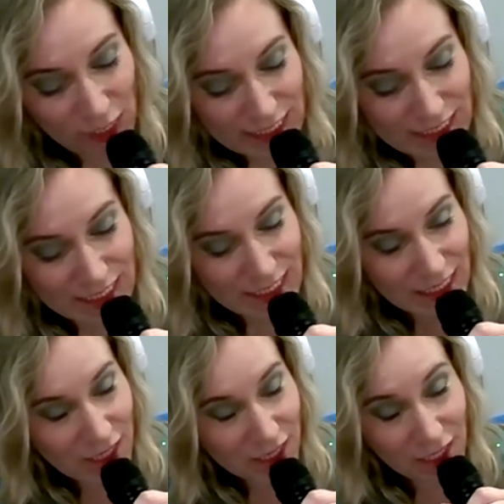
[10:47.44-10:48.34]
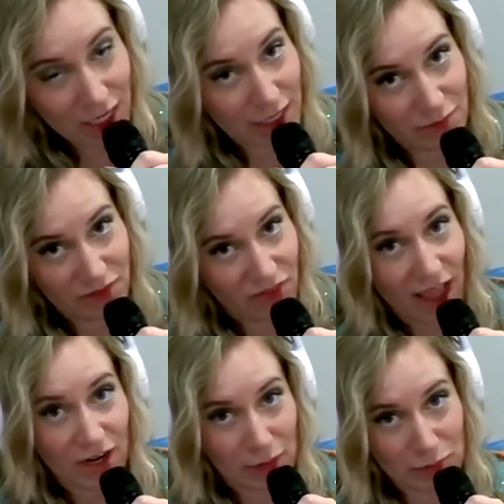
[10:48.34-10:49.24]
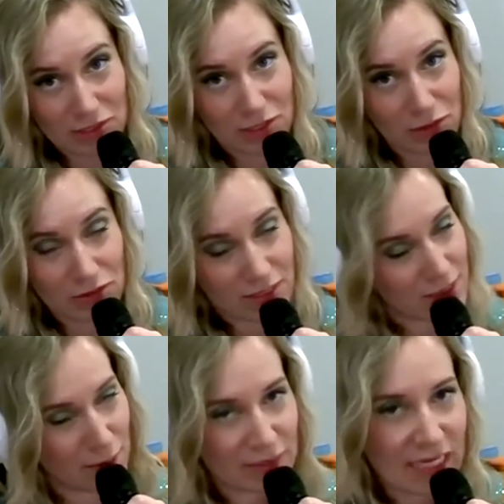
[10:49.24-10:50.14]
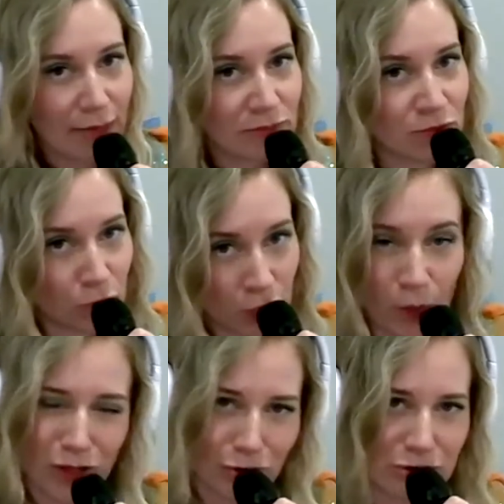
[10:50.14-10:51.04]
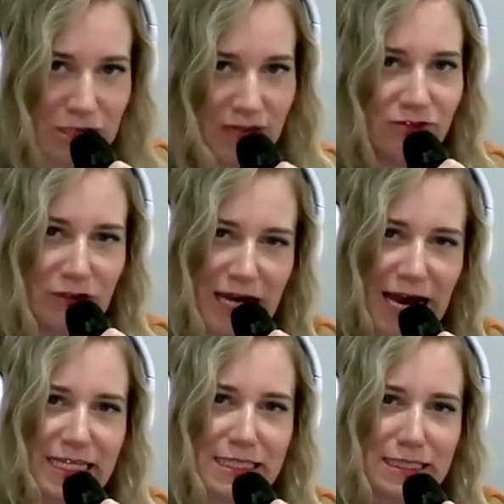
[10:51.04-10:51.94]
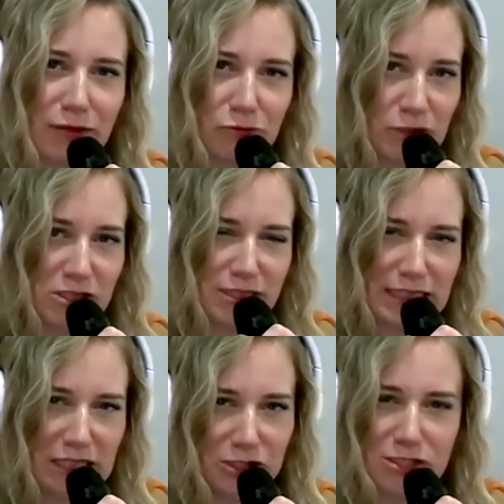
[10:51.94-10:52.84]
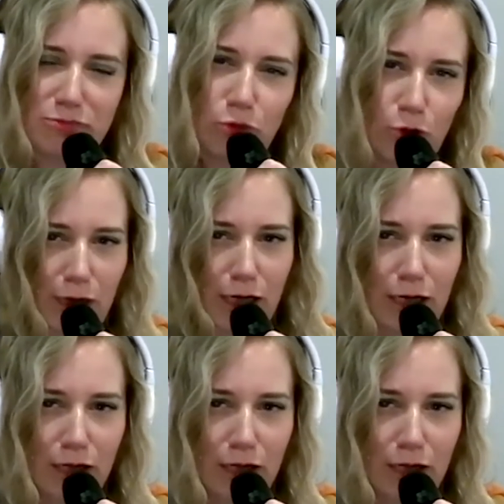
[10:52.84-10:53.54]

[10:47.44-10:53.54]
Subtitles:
weeks they're going to be fire episodes. Sometimes we're going through stuff, you guys, and we just need your support.